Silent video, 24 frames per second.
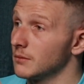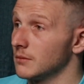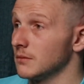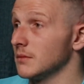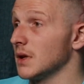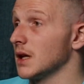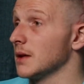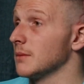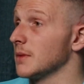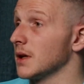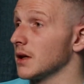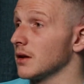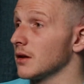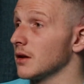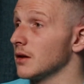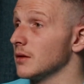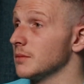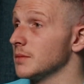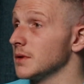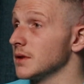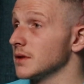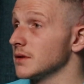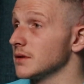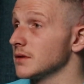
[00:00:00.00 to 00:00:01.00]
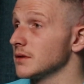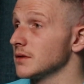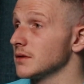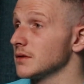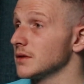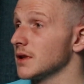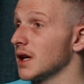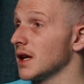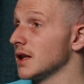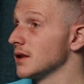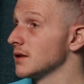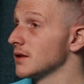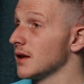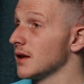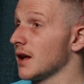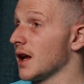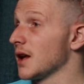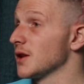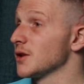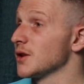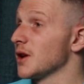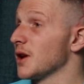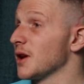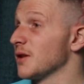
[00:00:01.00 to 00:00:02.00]
meet me in Cooper's in
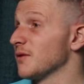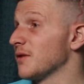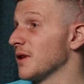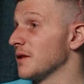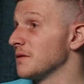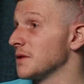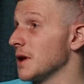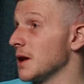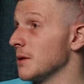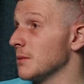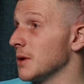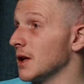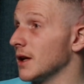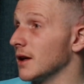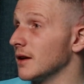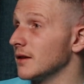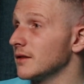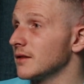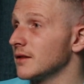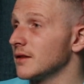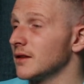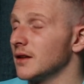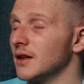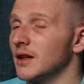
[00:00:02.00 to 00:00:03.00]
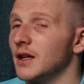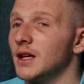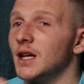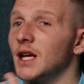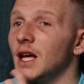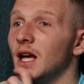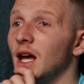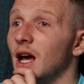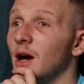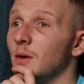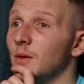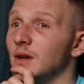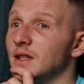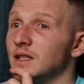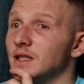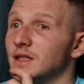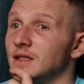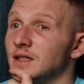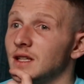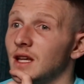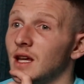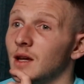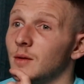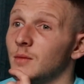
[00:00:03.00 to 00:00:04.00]
15 minutes. I went to
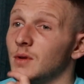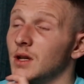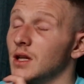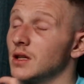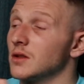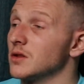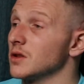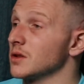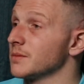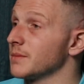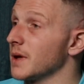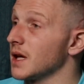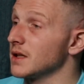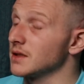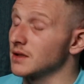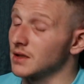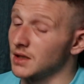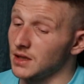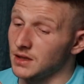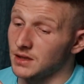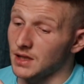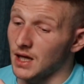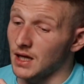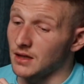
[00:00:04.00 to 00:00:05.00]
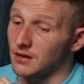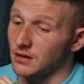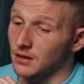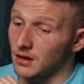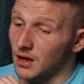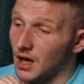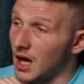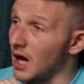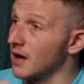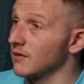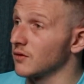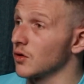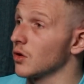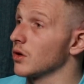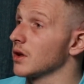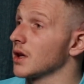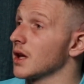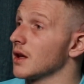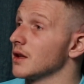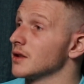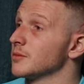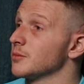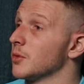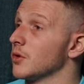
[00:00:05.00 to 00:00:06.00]
see him, and he just basically said, I've got to
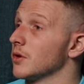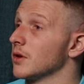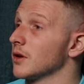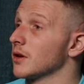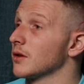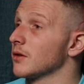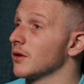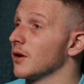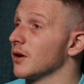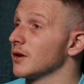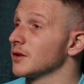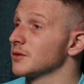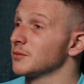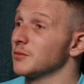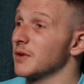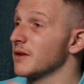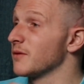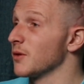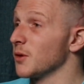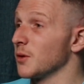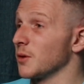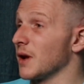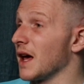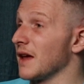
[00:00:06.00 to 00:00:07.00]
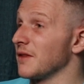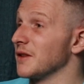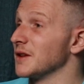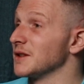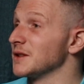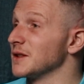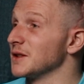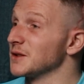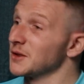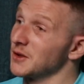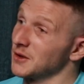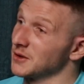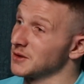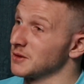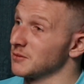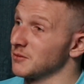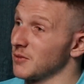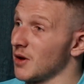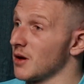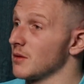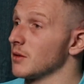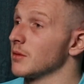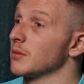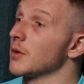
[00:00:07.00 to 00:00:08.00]
get this point across. We've all had this discussion,
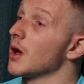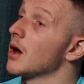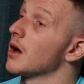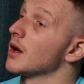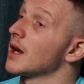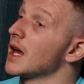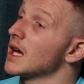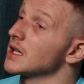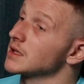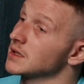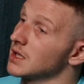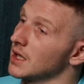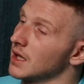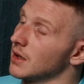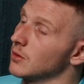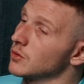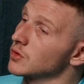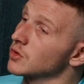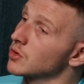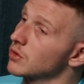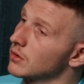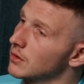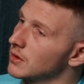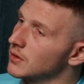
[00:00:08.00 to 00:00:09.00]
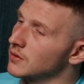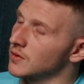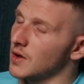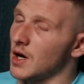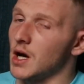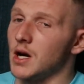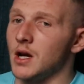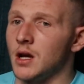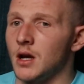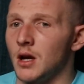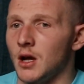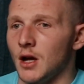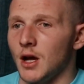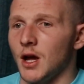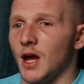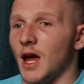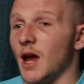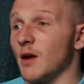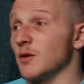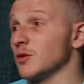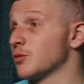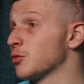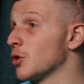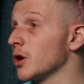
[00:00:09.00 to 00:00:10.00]
blah, blah, blah. And actually, it
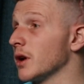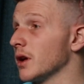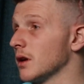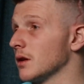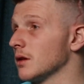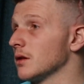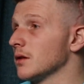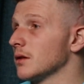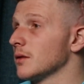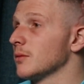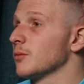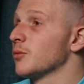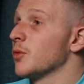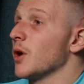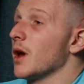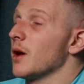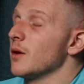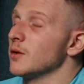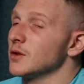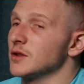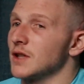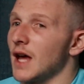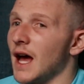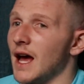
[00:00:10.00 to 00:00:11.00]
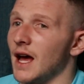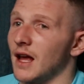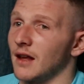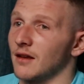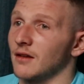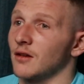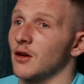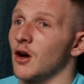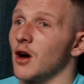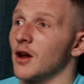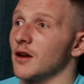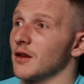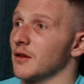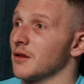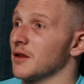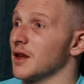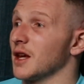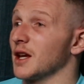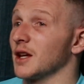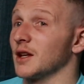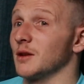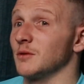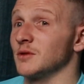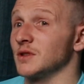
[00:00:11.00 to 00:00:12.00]
was brilliant. But it was that kind of
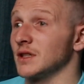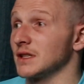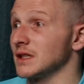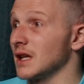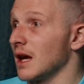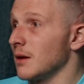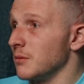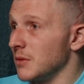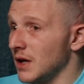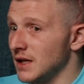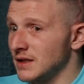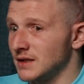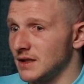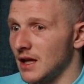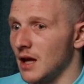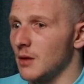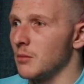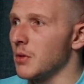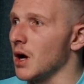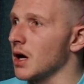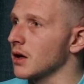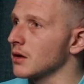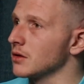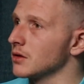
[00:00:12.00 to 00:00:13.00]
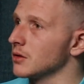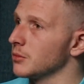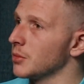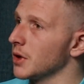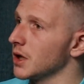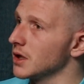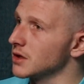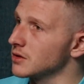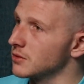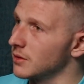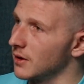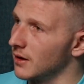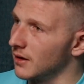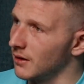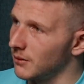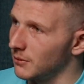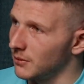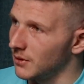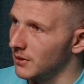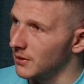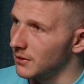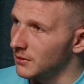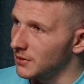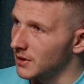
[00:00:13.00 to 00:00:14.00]
thing, and it was the same yesterday back on the pitch
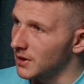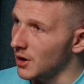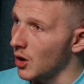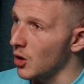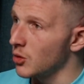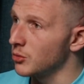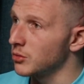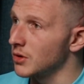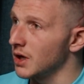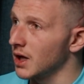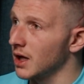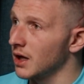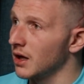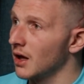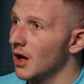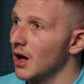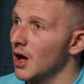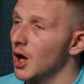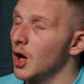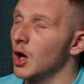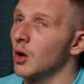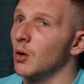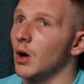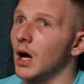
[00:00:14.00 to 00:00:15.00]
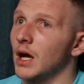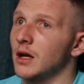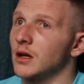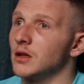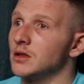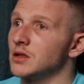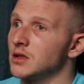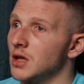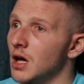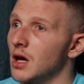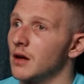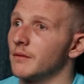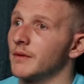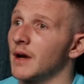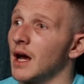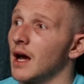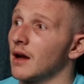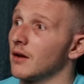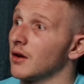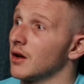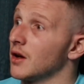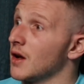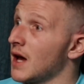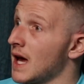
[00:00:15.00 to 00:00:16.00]
with Albury, who I could turn
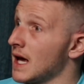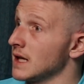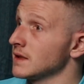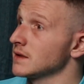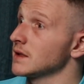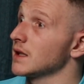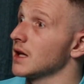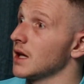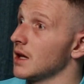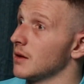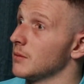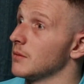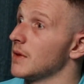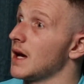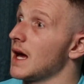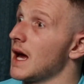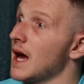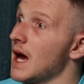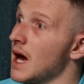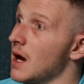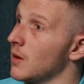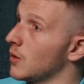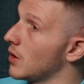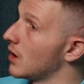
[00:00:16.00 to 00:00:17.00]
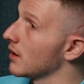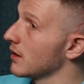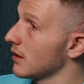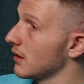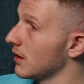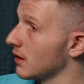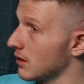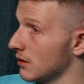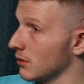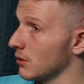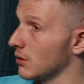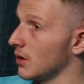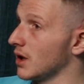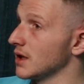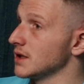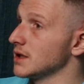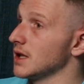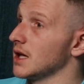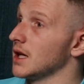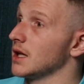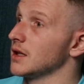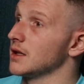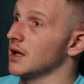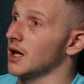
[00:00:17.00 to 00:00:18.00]
around and ask him how he thought I
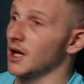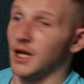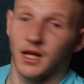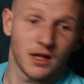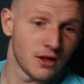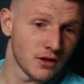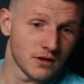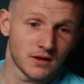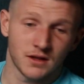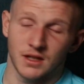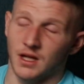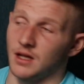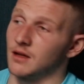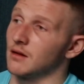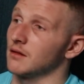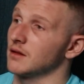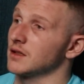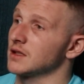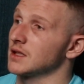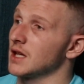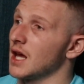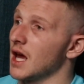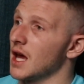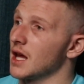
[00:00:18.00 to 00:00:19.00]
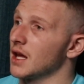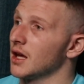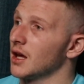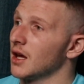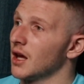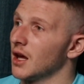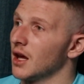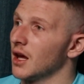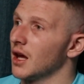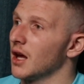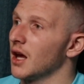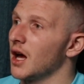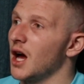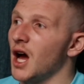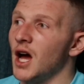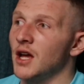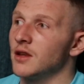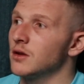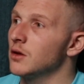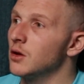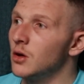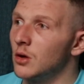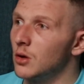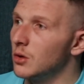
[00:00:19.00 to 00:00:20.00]
did, and he could sit there and say, I
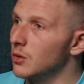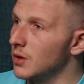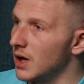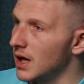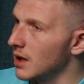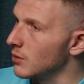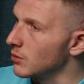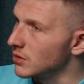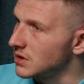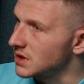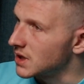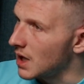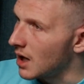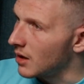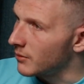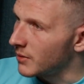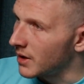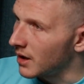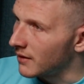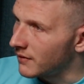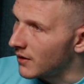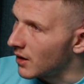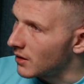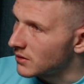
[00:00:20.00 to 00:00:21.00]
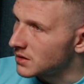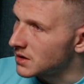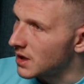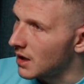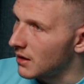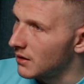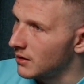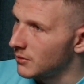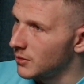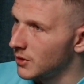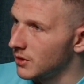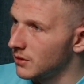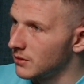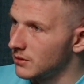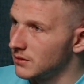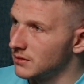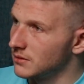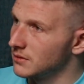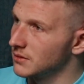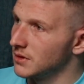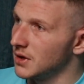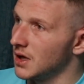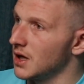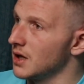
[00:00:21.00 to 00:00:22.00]
knew he would tell me if I was terrible.
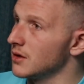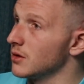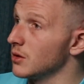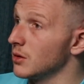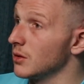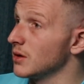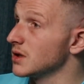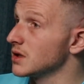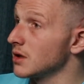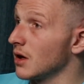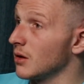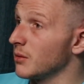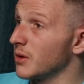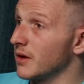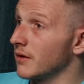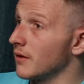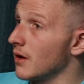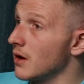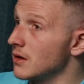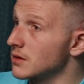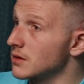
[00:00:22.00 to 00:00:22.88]
I knew he'd tell me if I